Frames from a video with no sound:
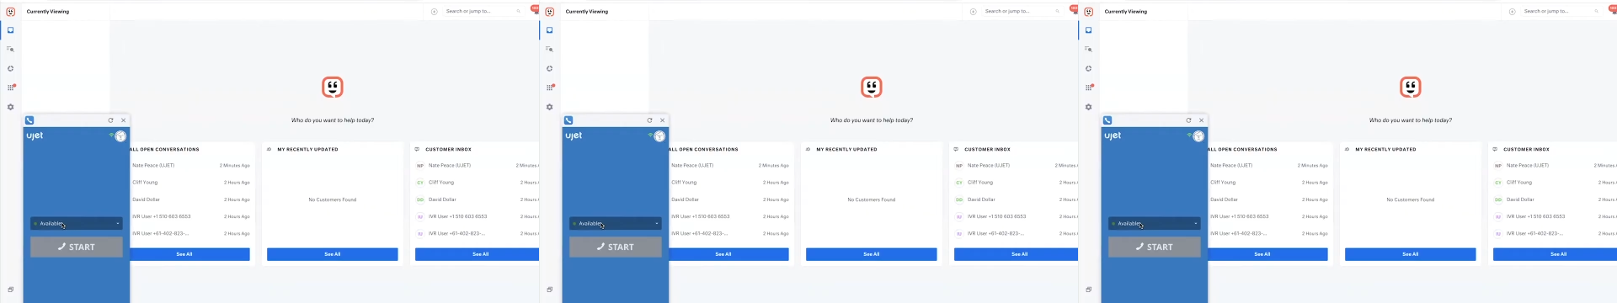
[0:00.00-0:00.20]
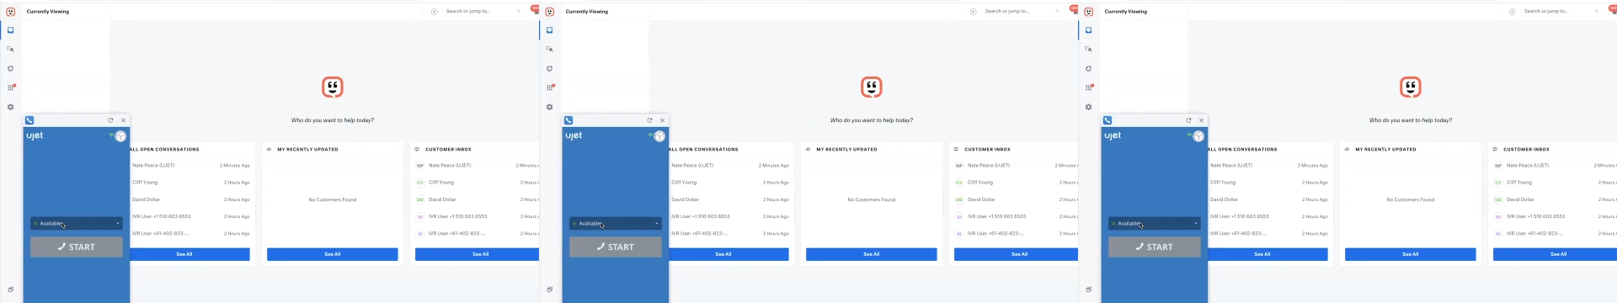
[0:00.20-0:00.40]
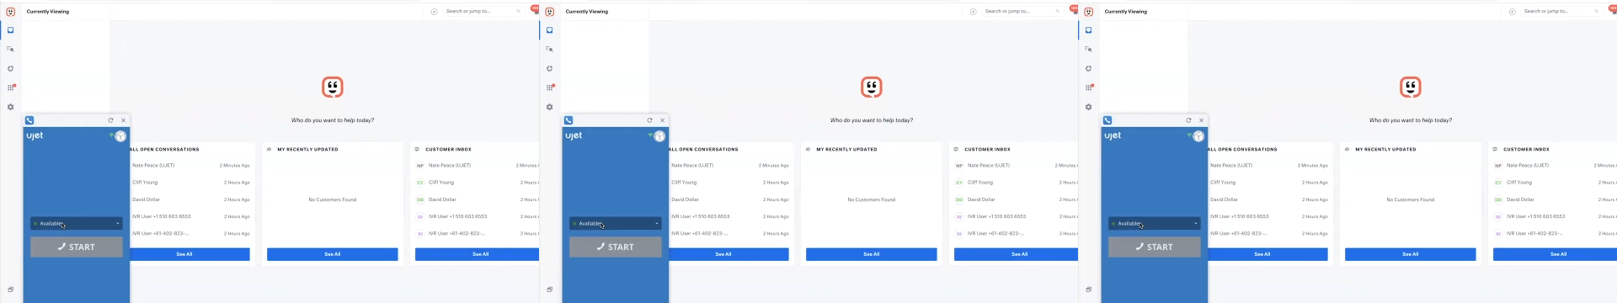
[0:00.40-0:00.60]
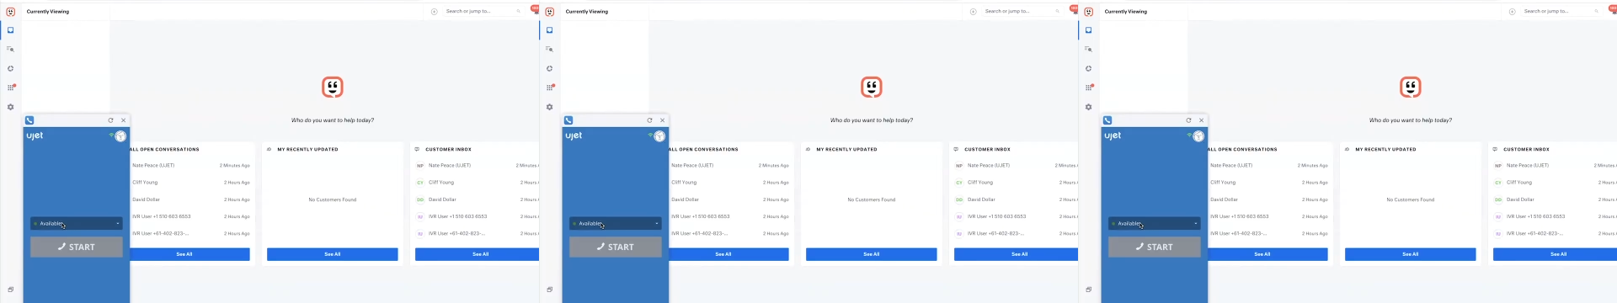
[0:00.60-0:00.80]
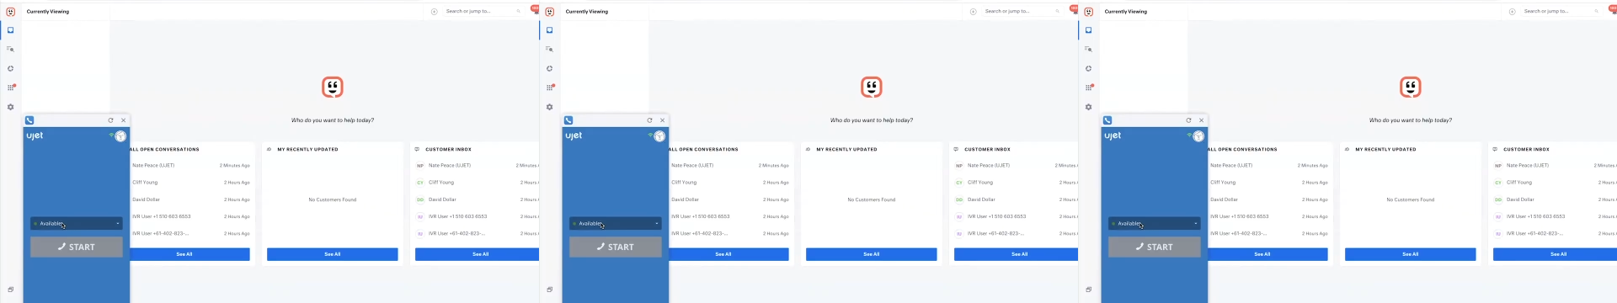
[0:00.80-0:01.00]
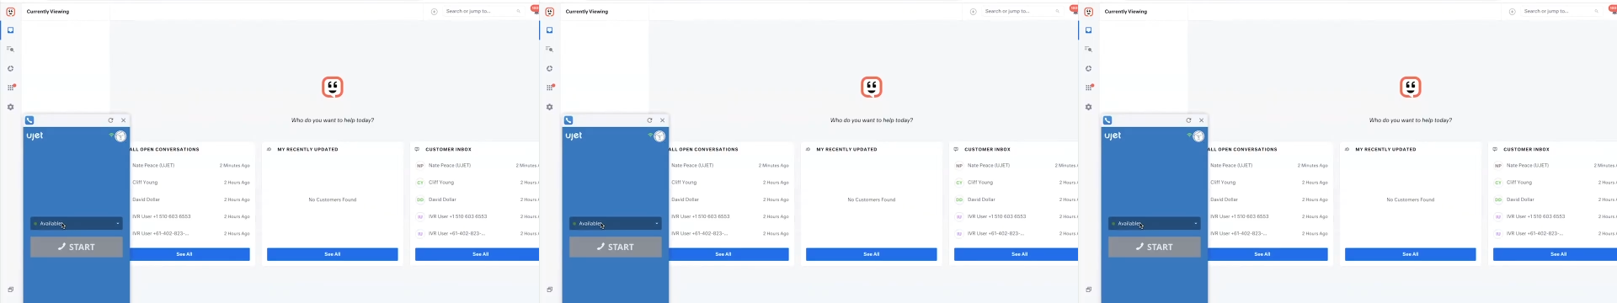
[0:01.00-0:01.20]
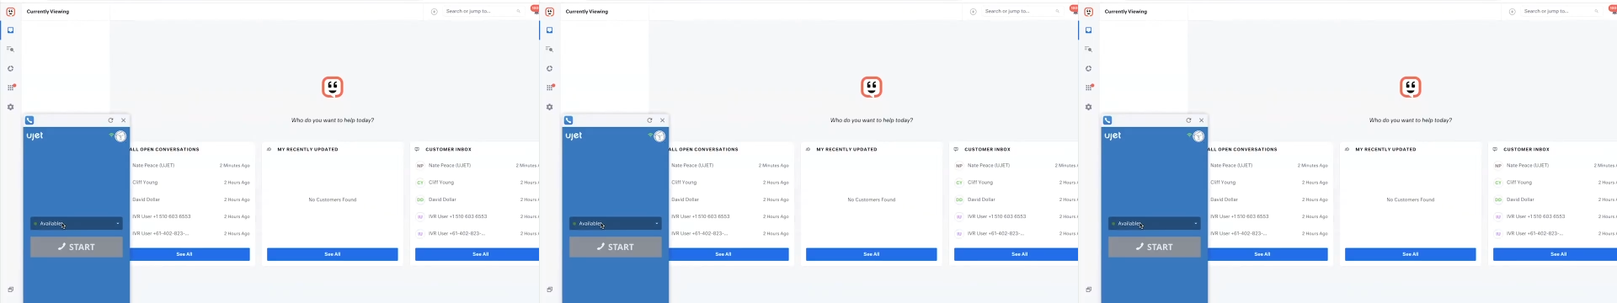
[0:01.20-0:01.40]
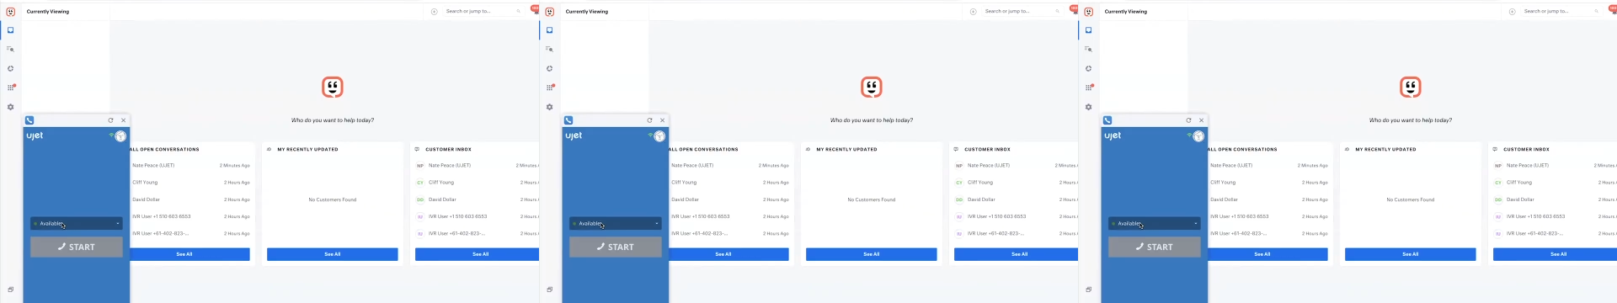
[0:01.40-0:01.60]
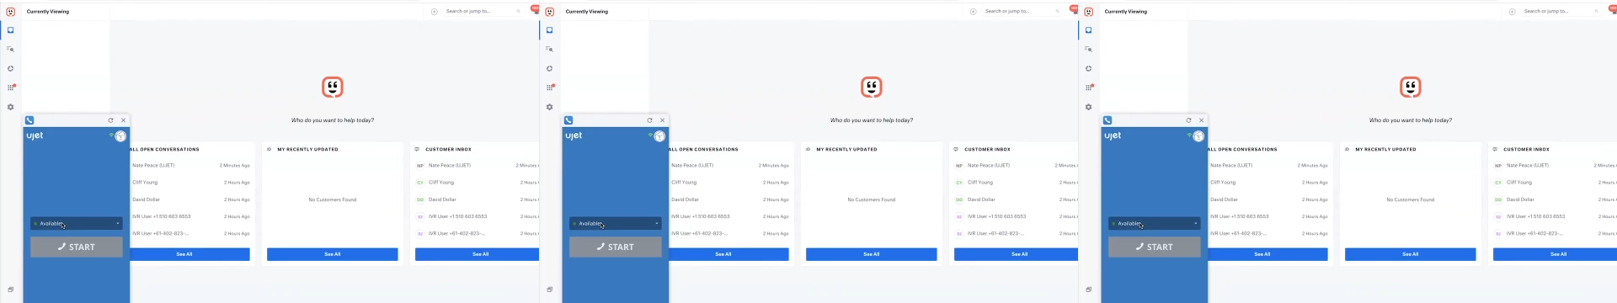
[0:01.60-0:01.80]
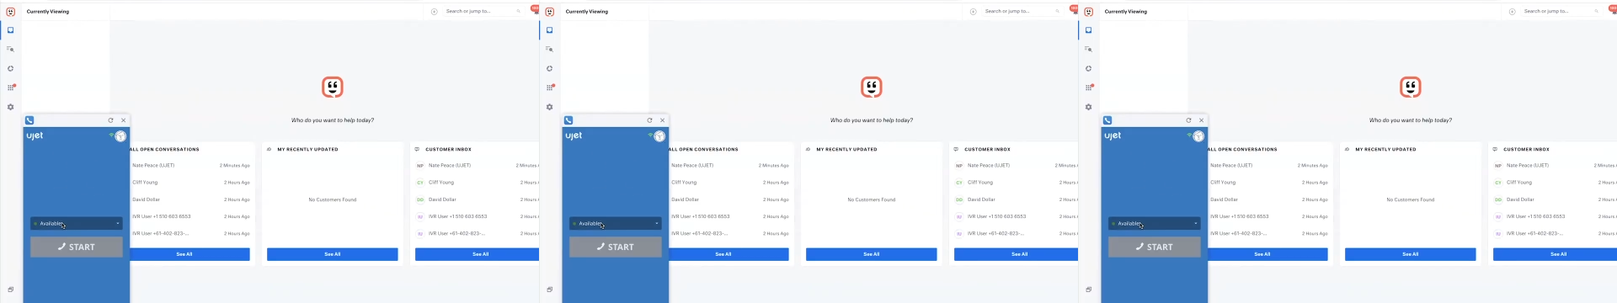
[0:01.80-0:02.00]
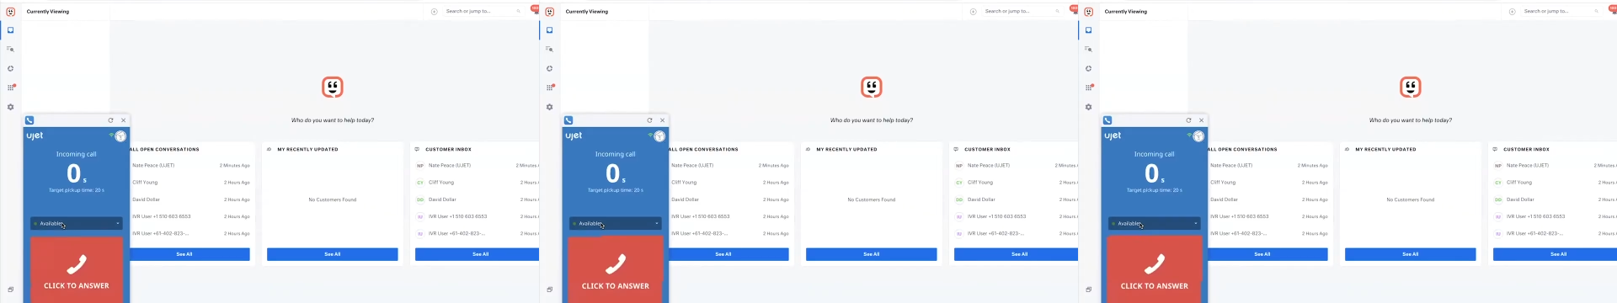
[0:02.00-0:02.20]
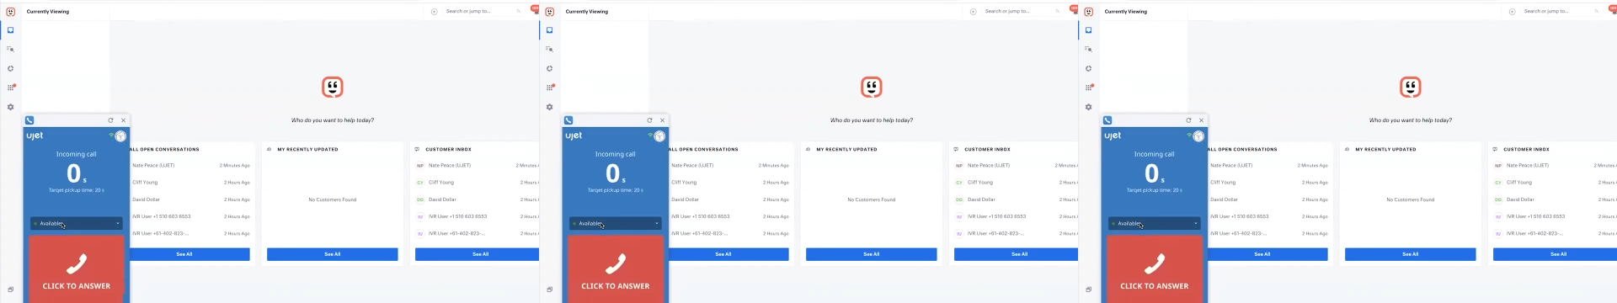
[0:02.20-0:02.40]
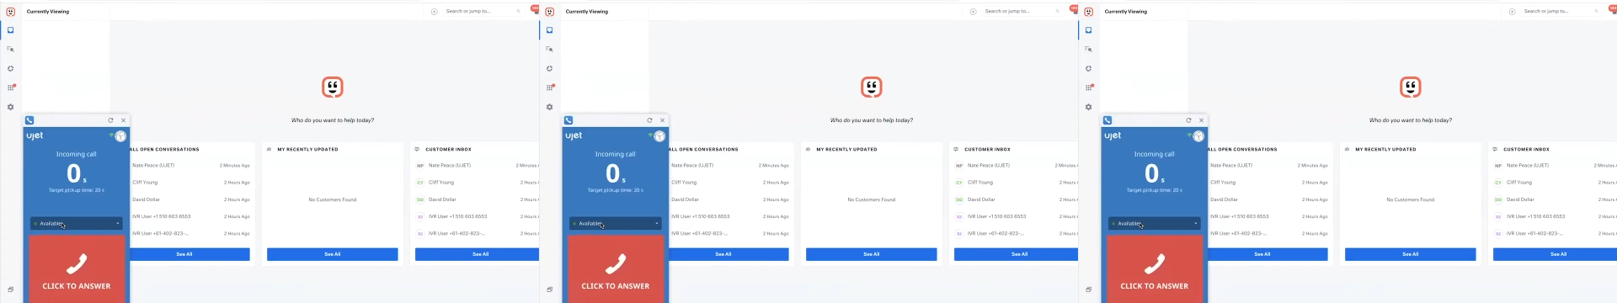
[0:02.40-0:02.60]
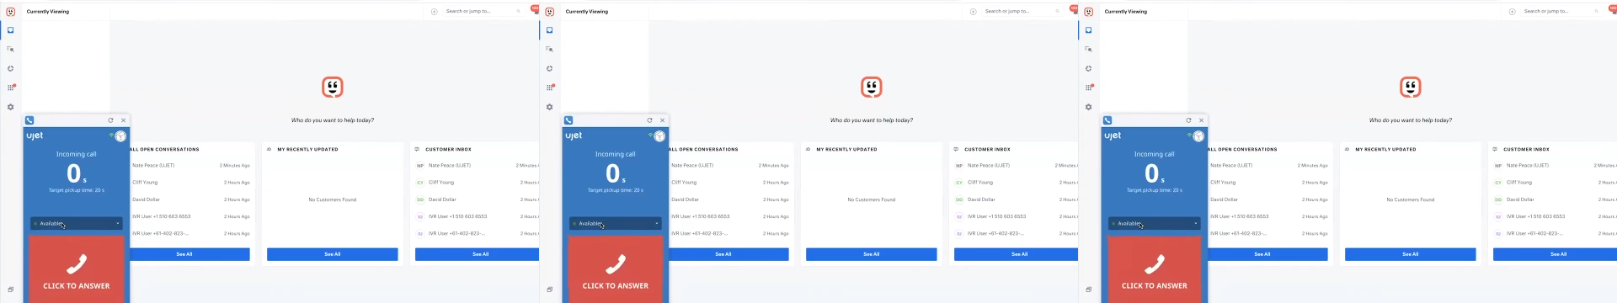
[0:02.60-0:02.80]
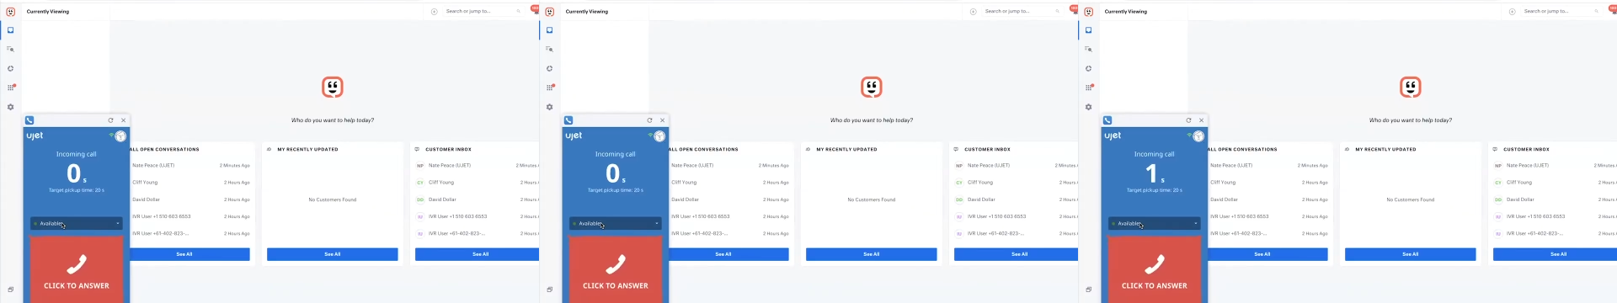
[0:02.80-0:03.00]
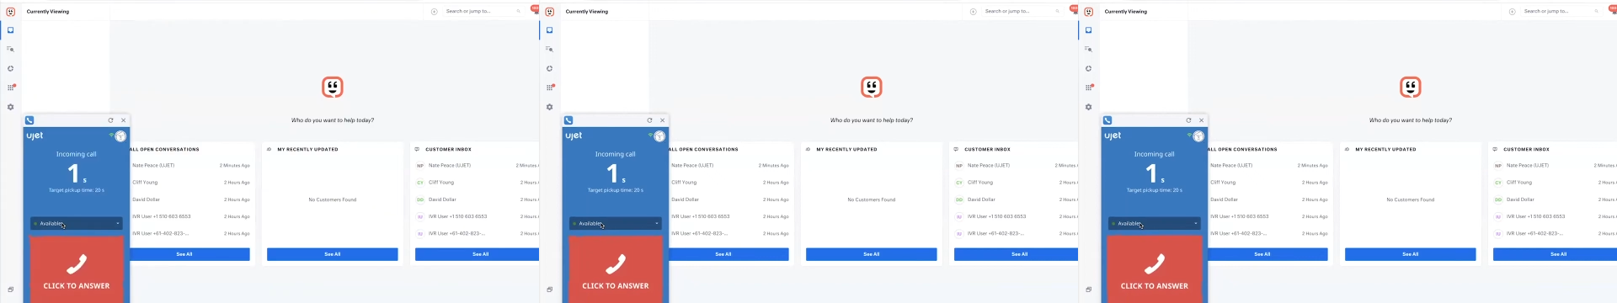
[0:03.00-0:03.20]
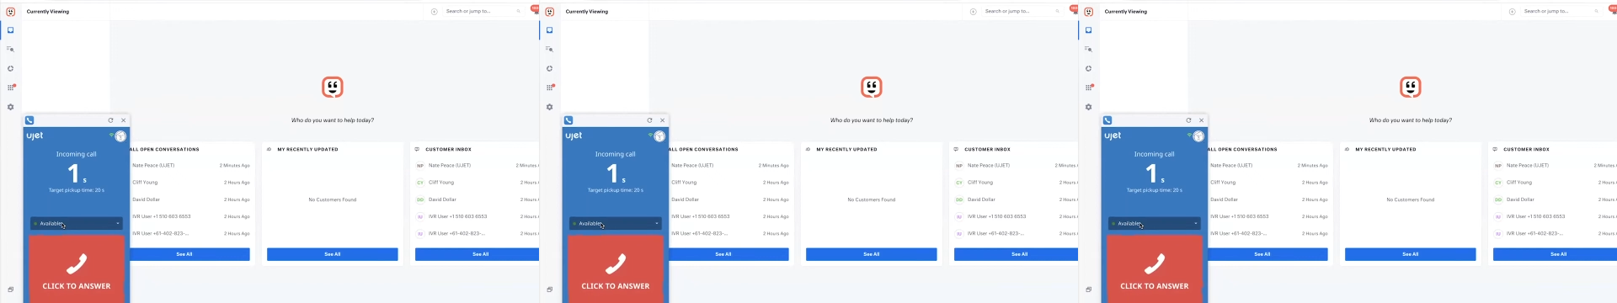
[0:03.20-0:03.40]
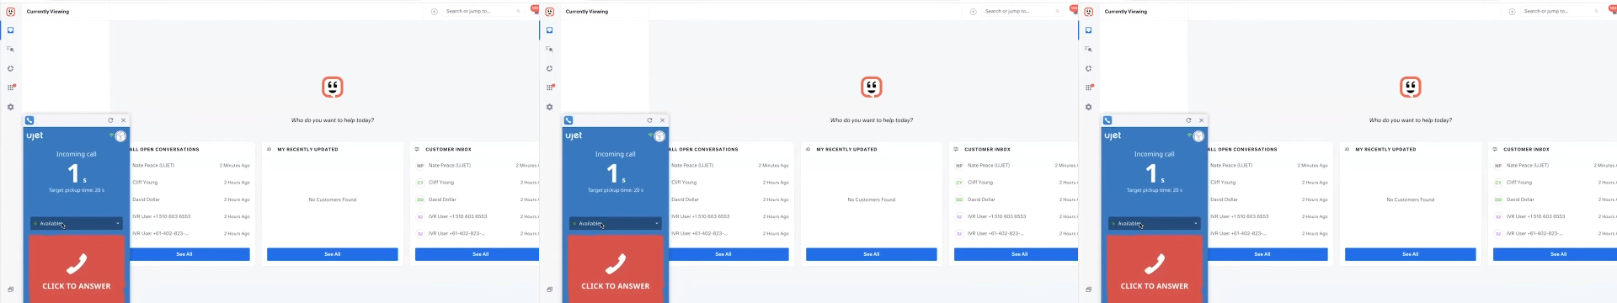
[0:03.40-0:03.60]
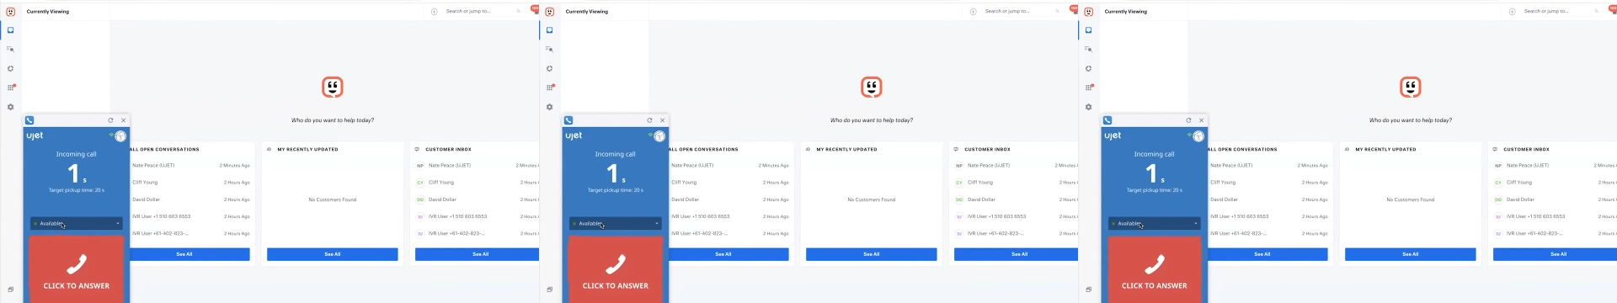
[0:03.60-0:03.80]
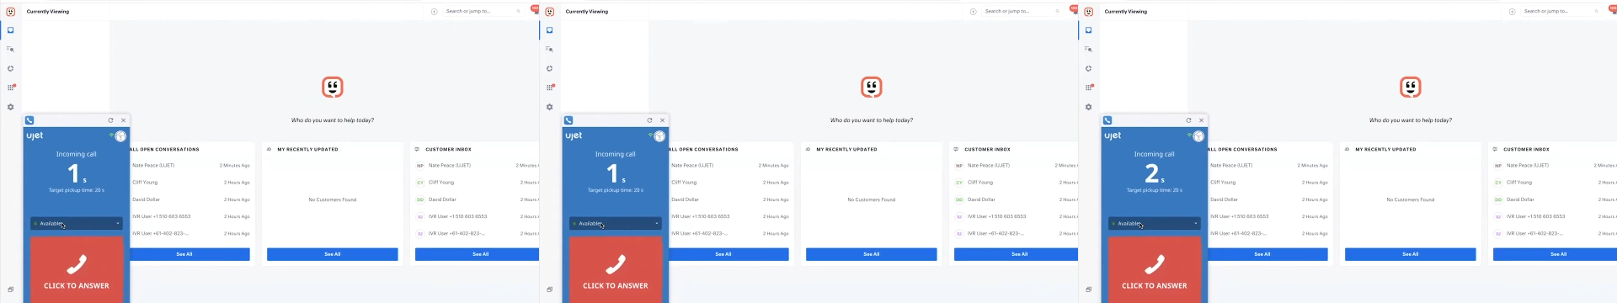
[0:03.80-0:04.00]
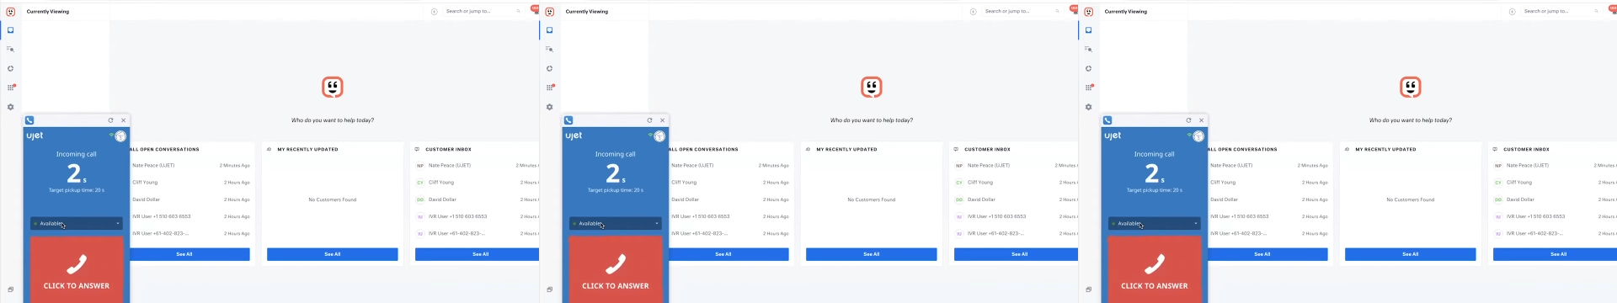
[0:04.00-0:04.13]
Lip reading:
No face is visible, so there are no lips to read.